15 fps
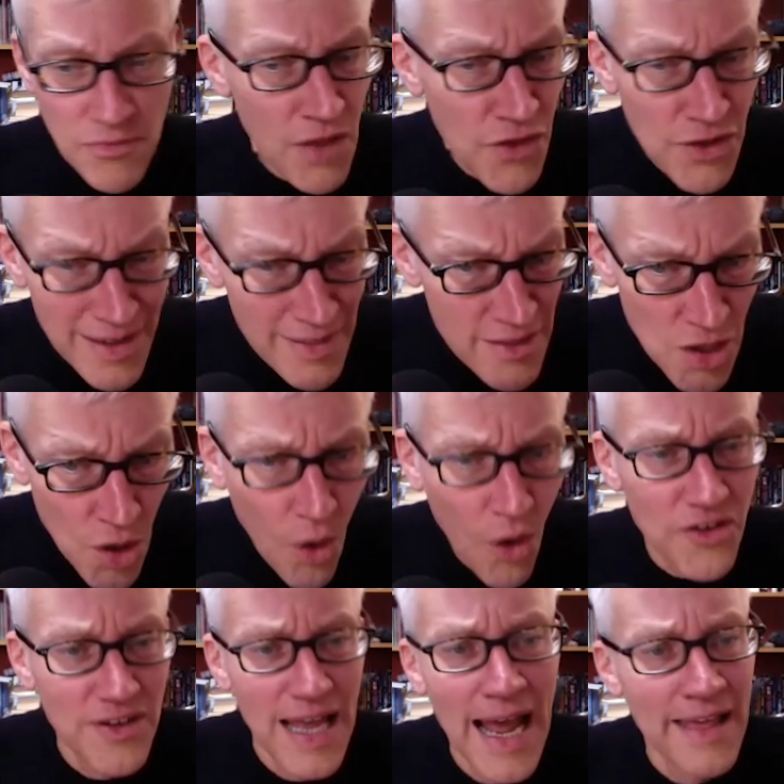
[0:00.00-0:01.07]
that it's
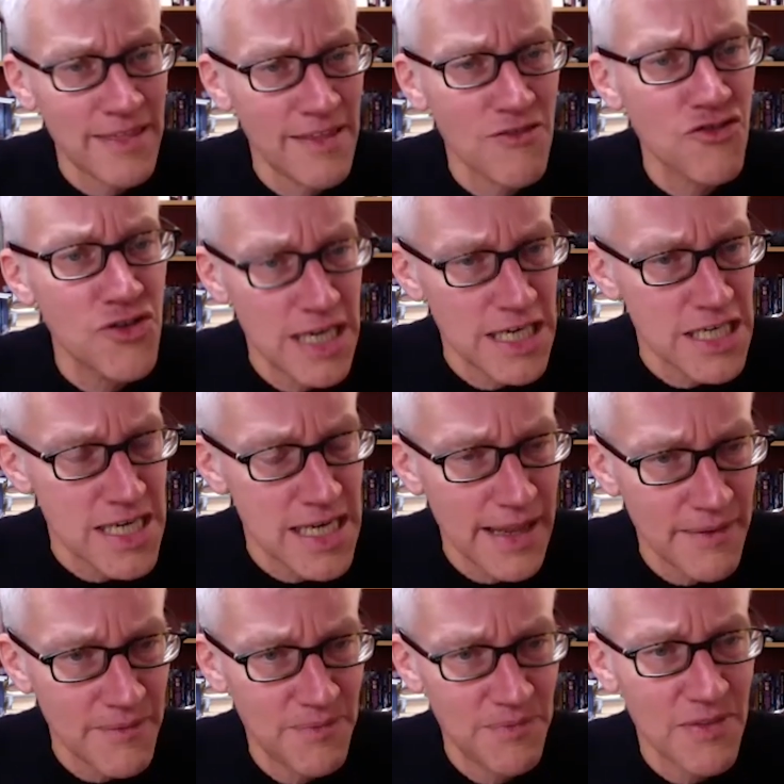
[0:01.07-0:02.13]
not, as it's
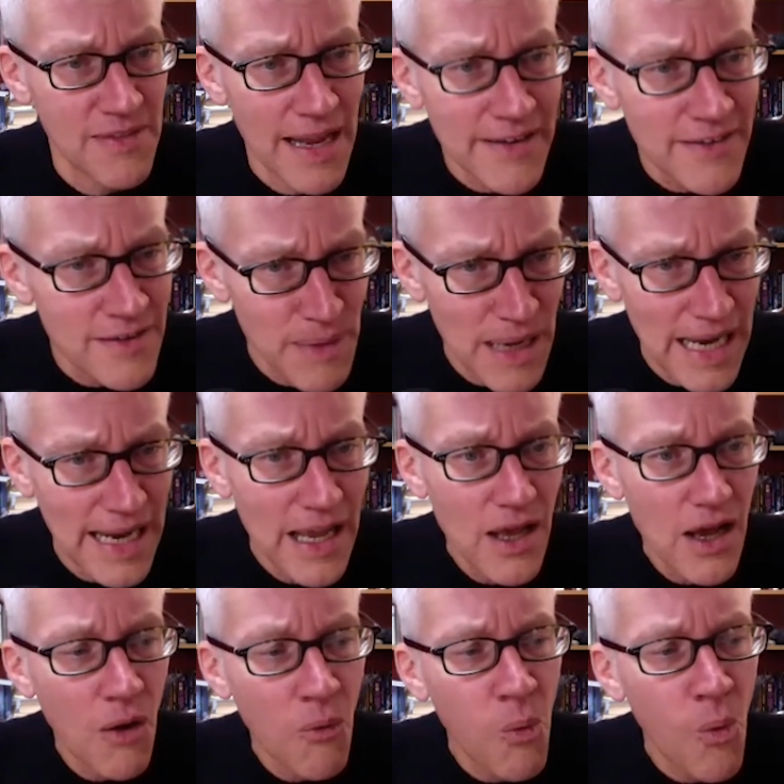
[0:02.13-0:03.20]
traditionally said to be,
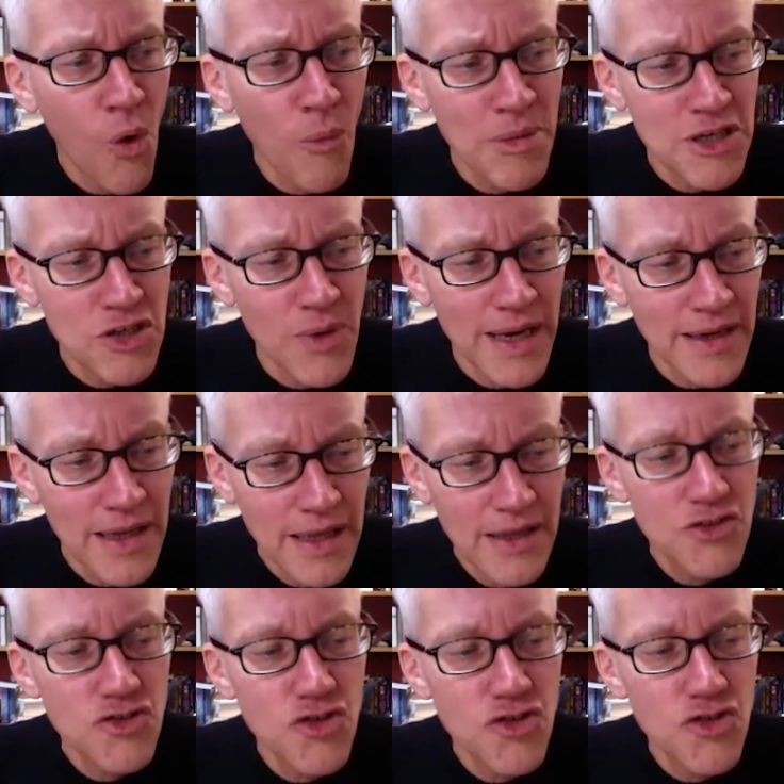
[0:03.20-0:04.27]
a war between
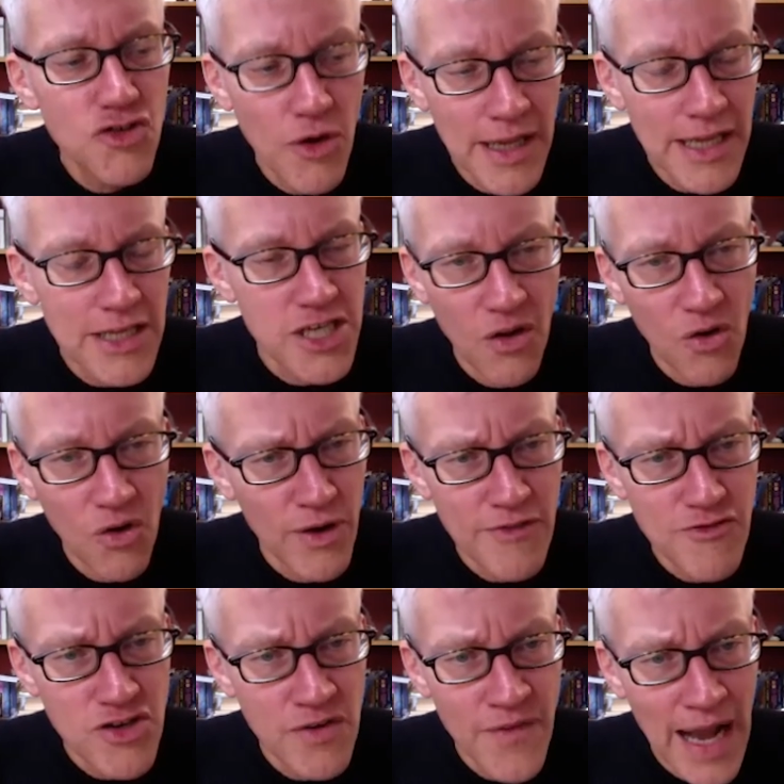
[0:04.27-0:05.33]
traditional
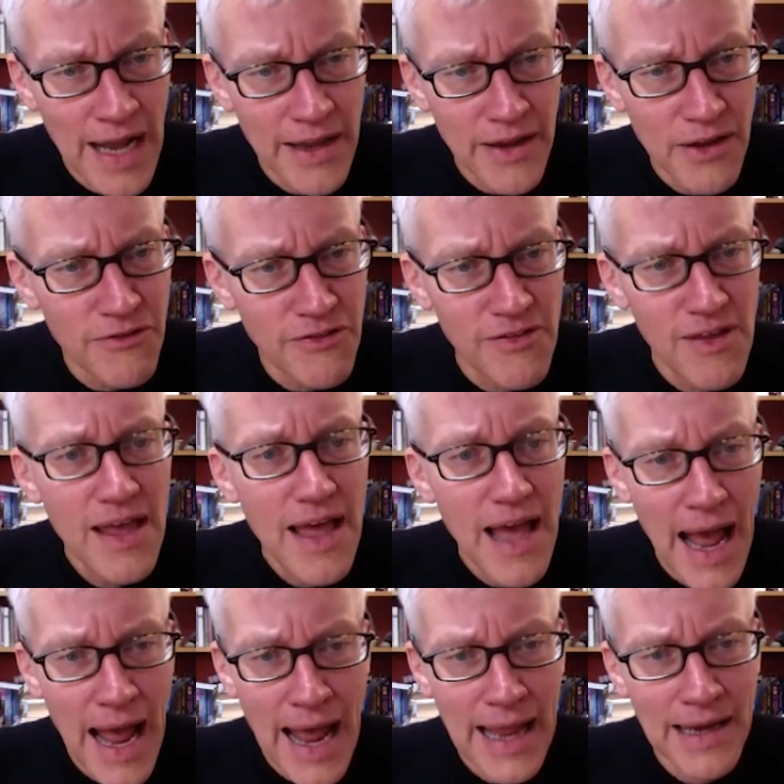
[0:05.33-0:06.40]
Christian values
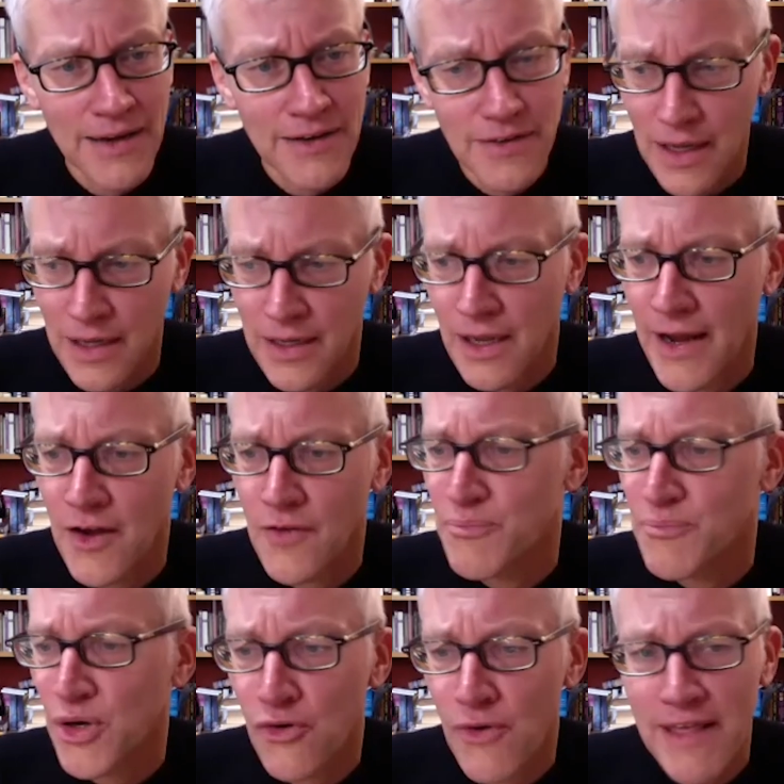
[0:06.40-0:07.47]
and a kind
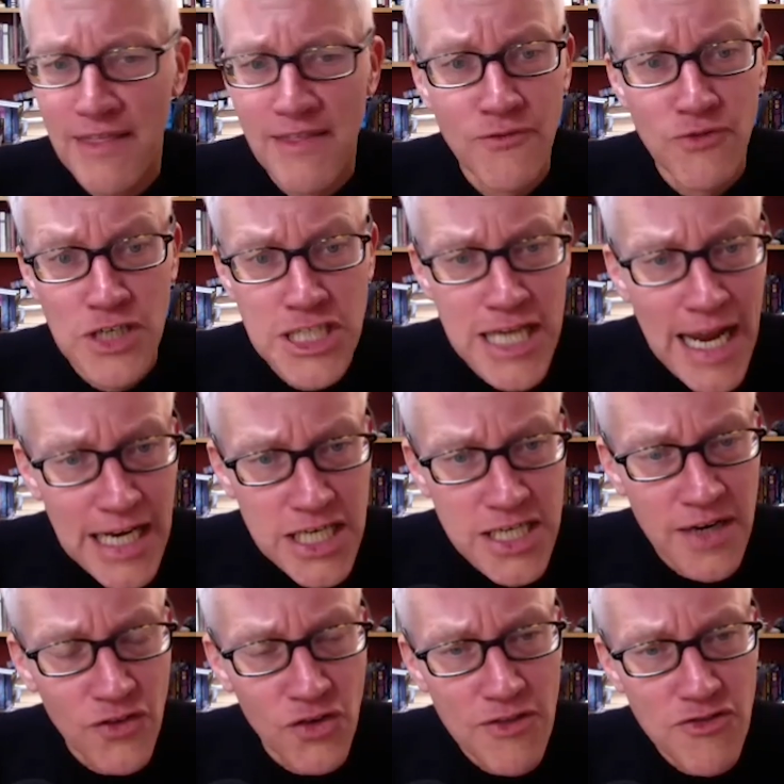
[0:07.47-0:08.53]
of progressive
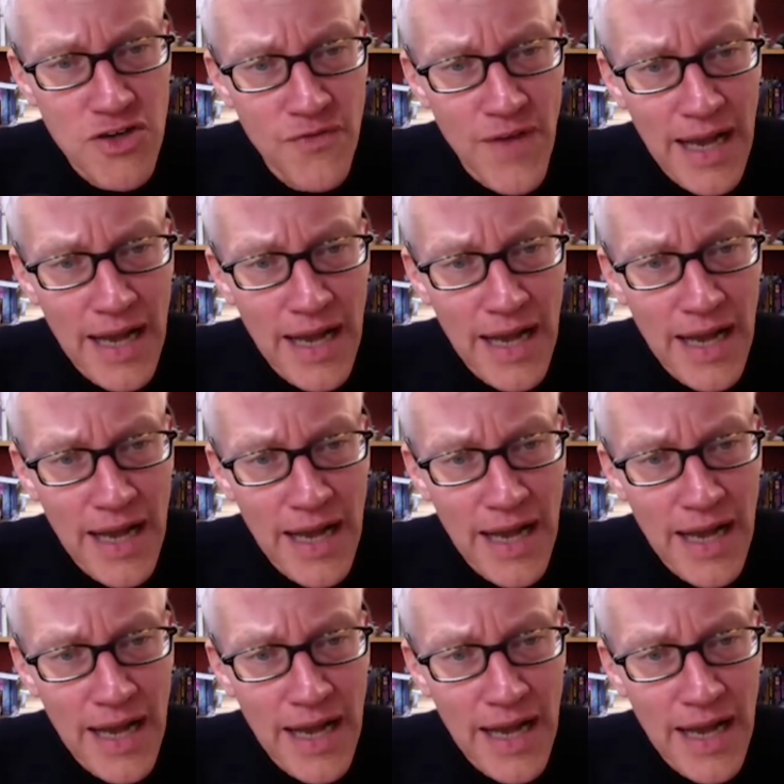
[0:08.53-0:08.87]
rejection of Christian